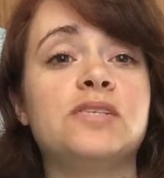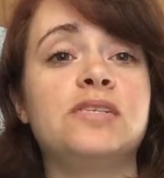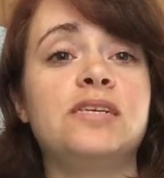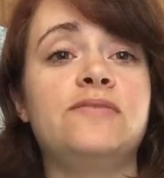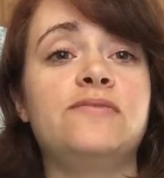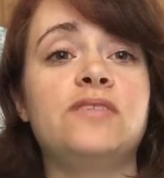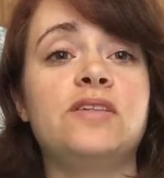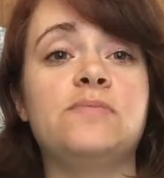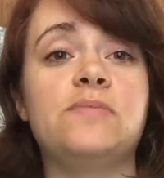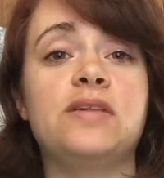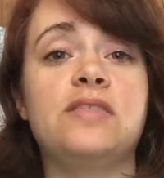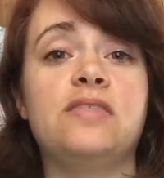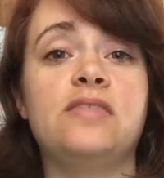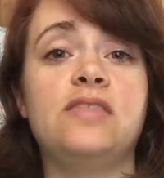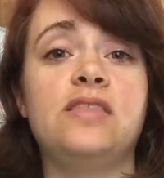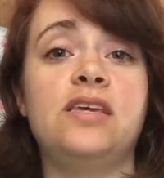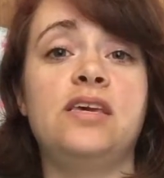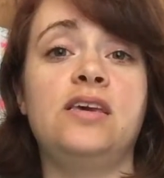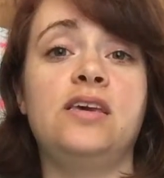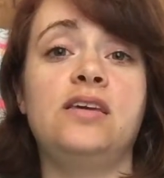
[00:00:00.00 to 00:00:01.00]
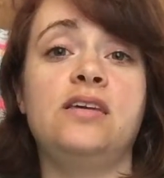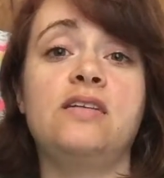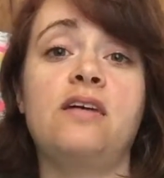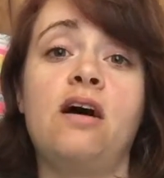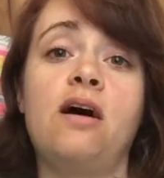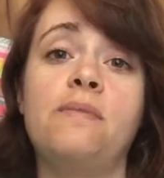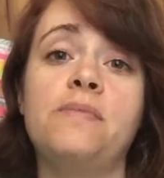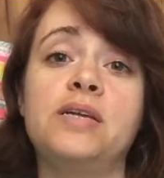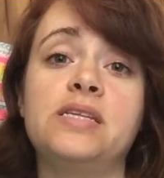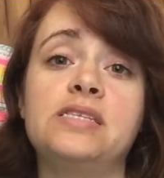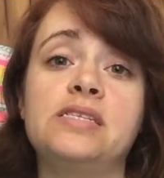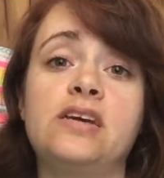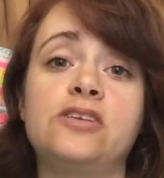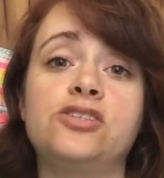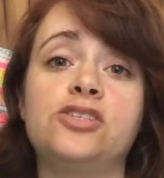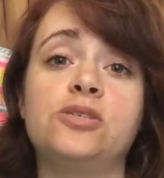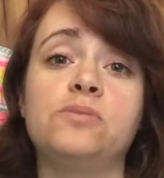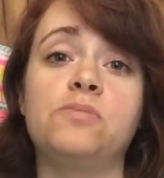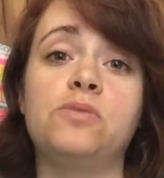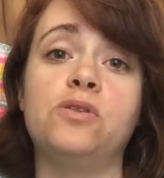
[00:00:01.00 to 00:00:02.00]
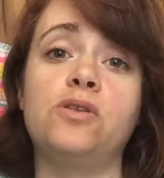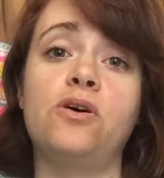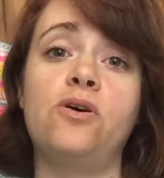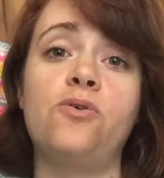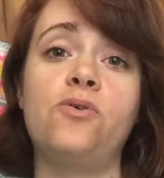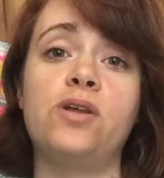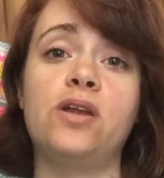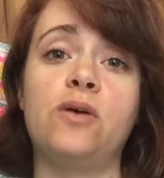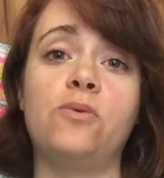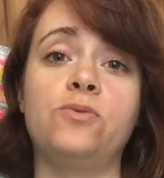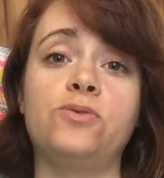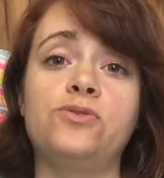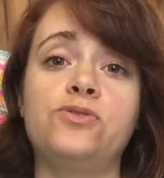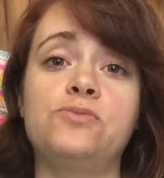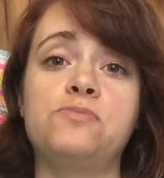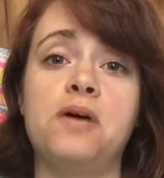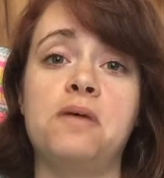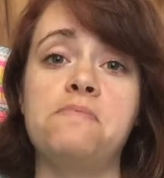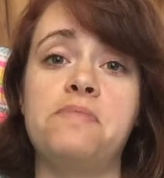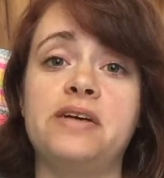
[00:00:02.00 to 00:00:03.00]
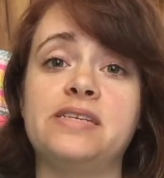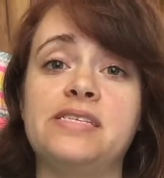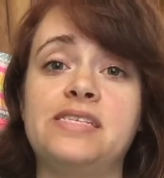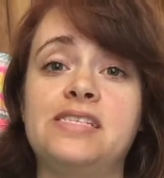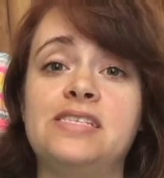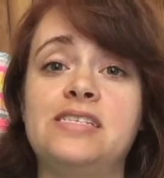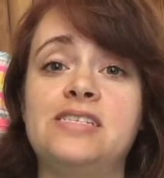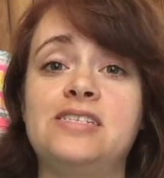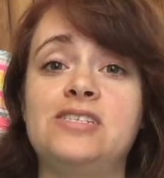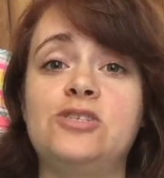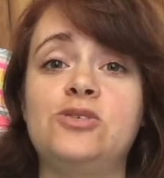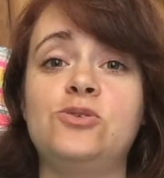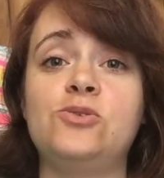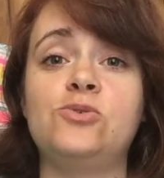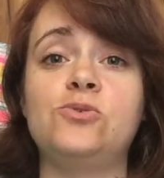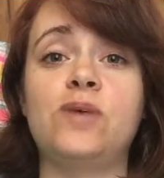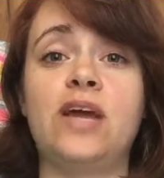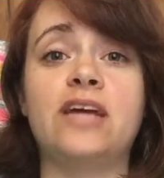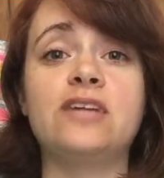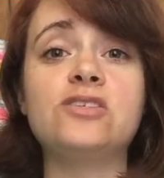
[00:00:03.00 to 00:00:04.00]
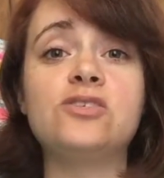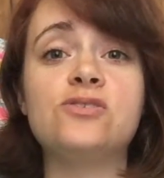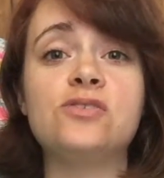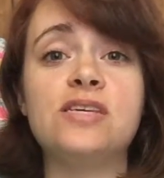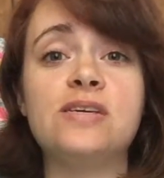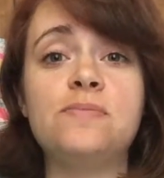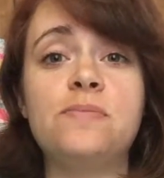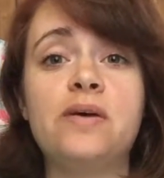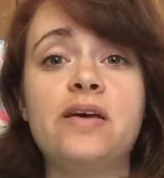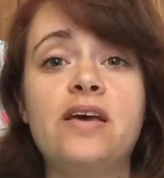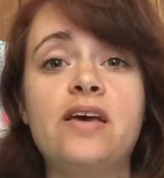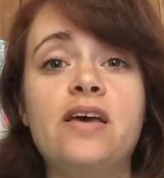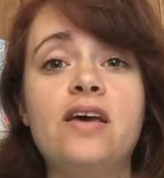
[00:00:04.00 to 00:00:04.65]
to leave them in the comment section below, and I will do my best to answer them.